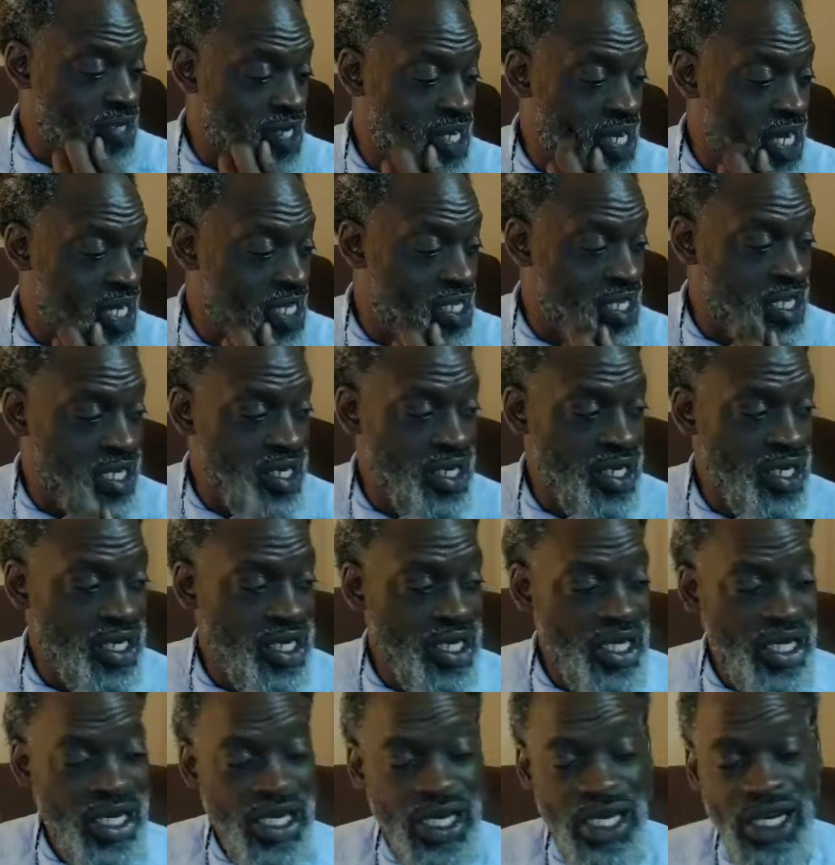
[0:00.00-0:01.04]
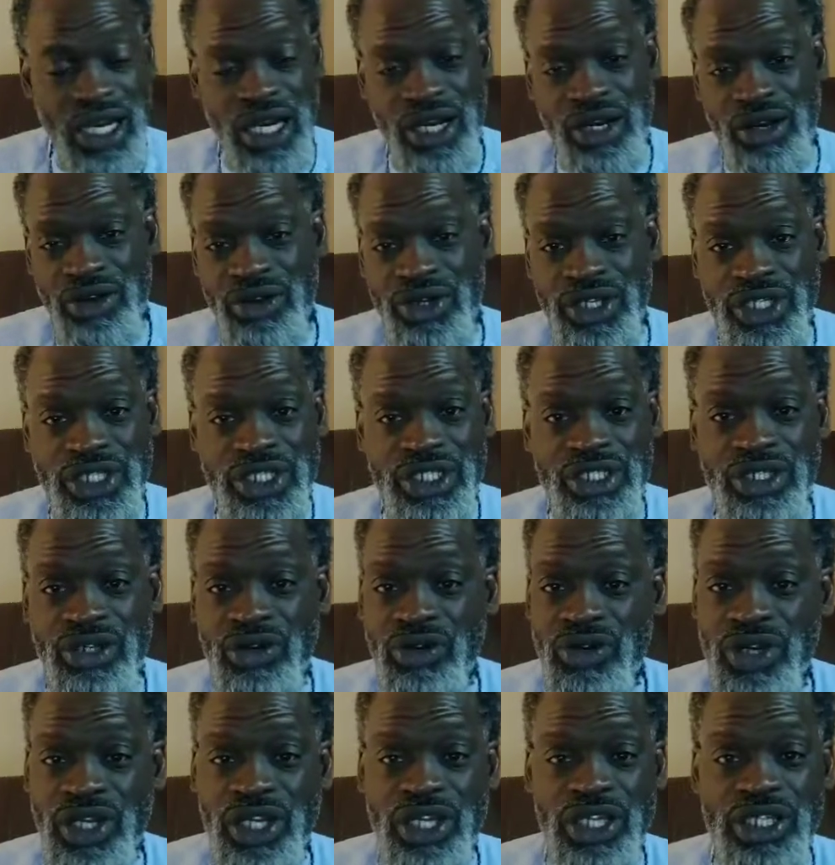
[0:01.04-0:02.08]
together, and I know this is
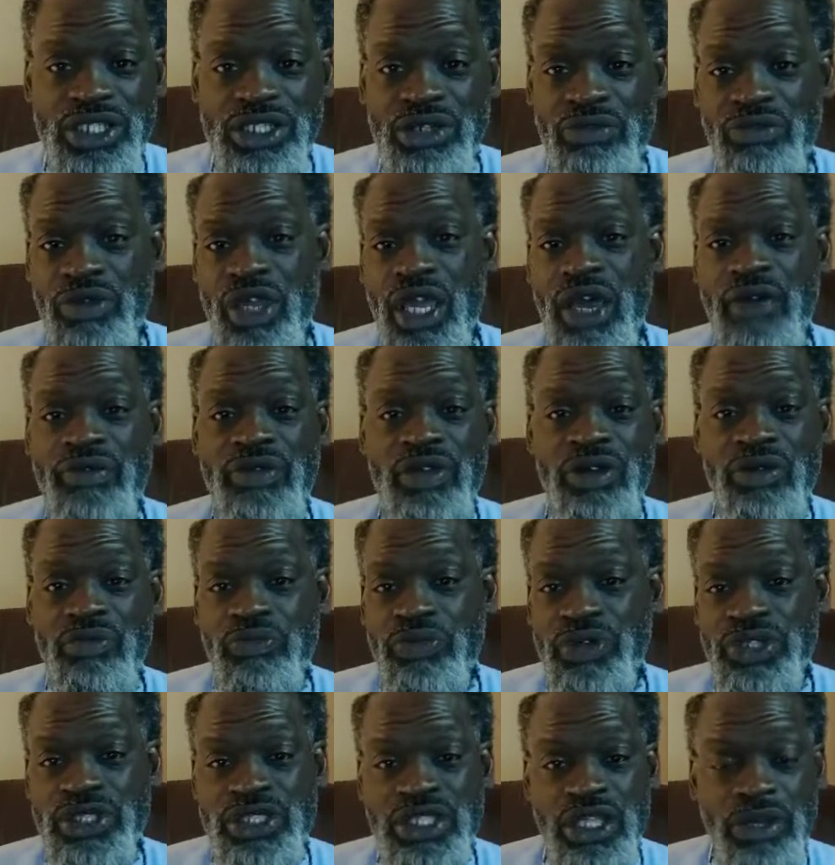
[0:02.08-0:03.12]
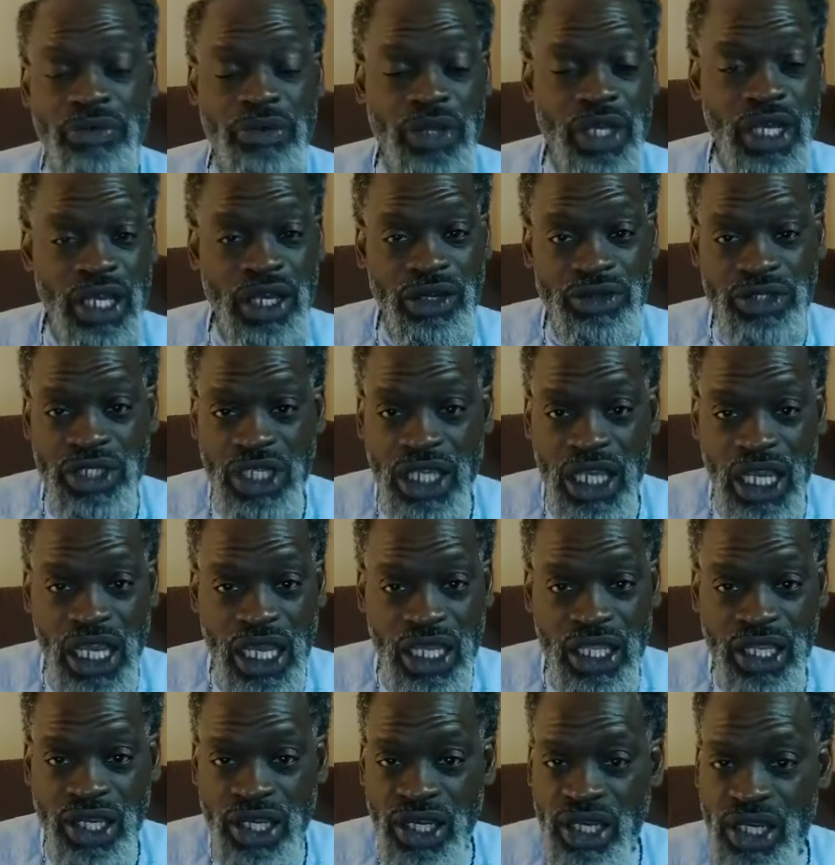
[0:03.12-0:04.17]
gonna lead to me having to put something else
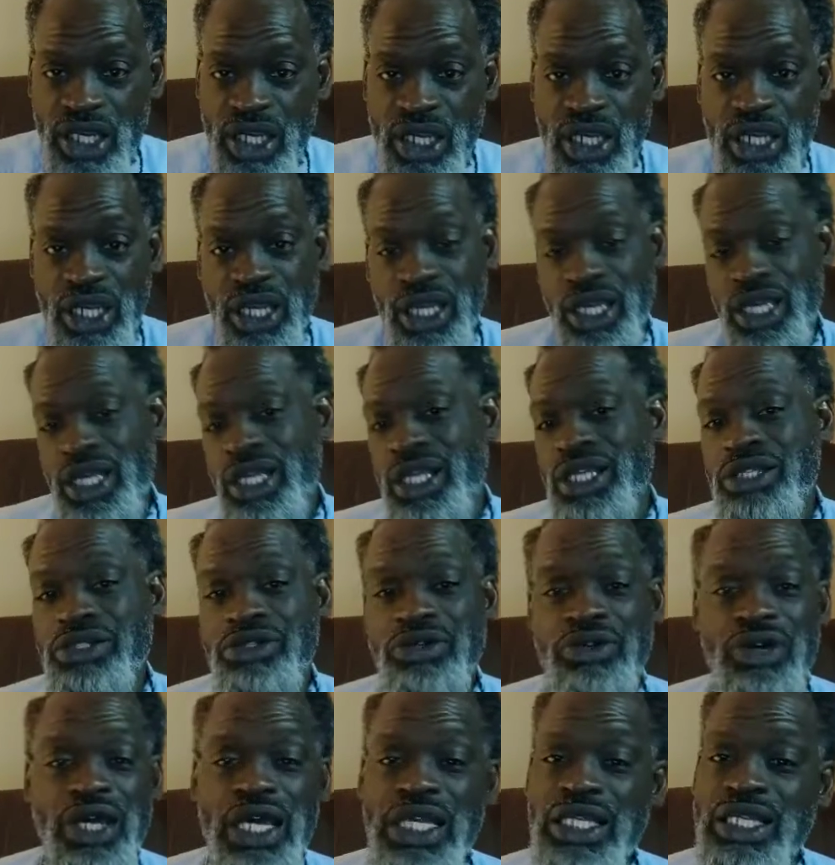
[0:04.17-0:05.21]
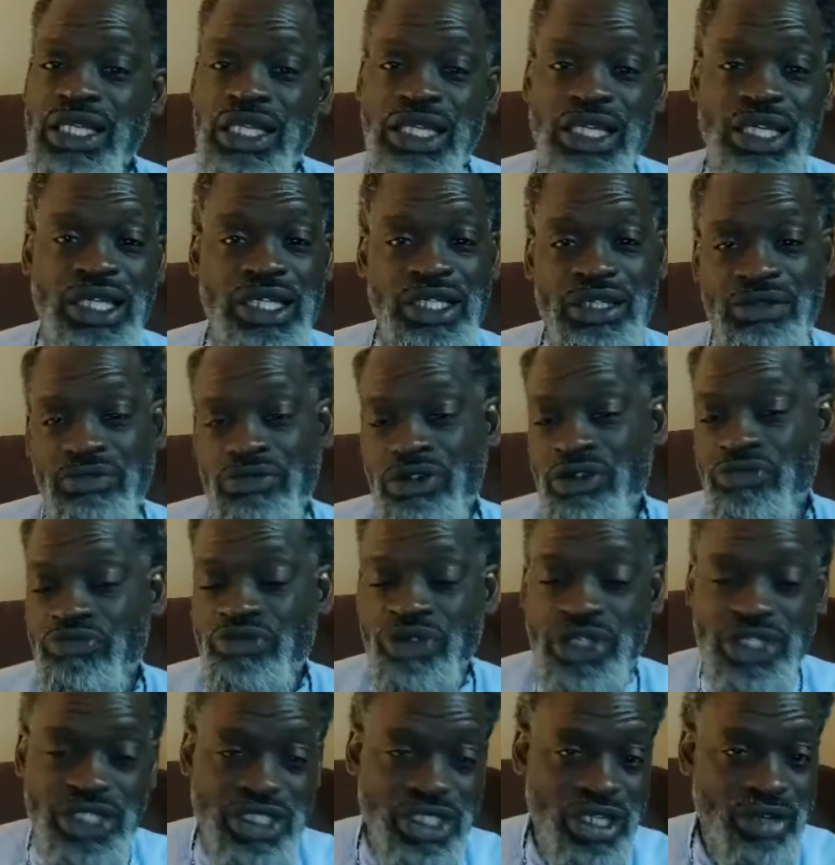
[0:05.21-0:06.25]
together, and that's gonna have to lead to me
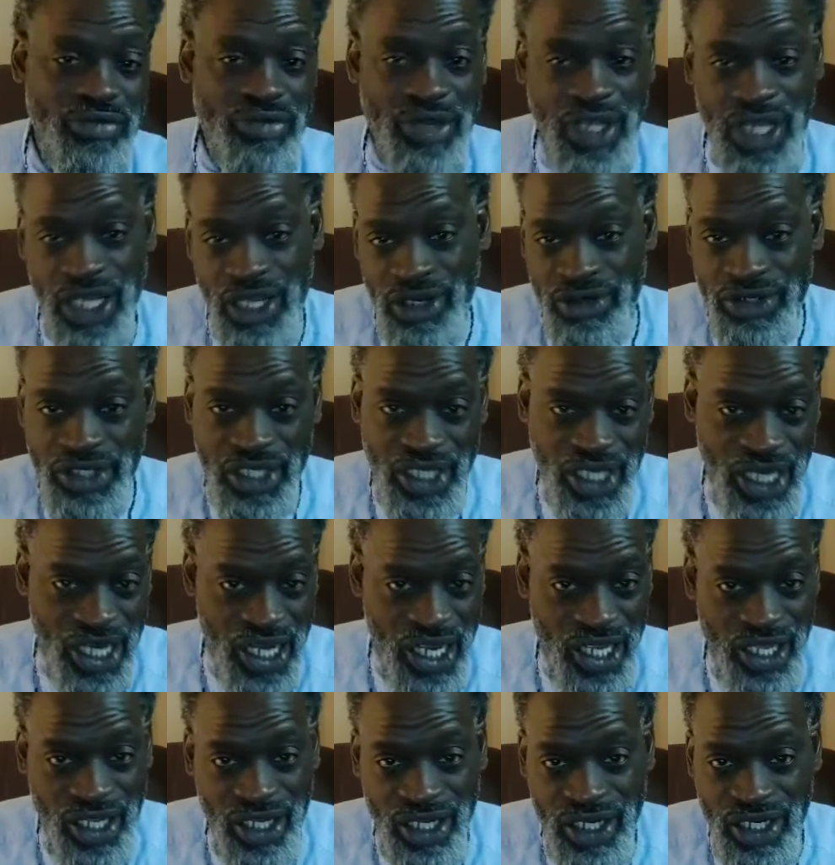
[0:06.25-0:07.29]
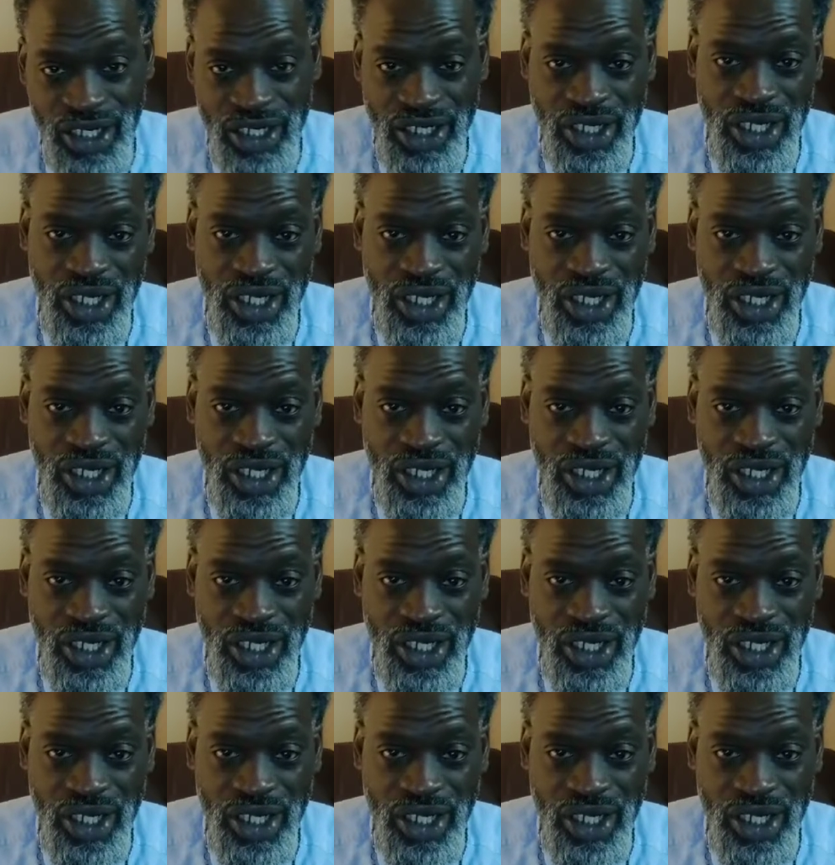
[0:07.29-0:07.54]
putting something else together.